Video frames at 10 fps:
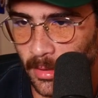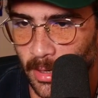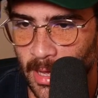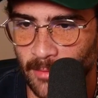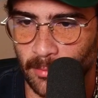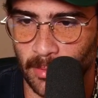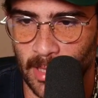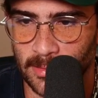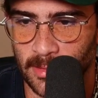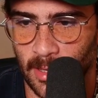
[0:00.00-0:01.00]
have a
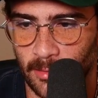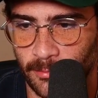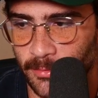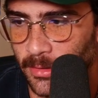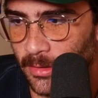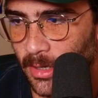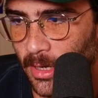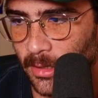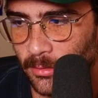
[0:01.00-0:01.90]
blast off. Fear not.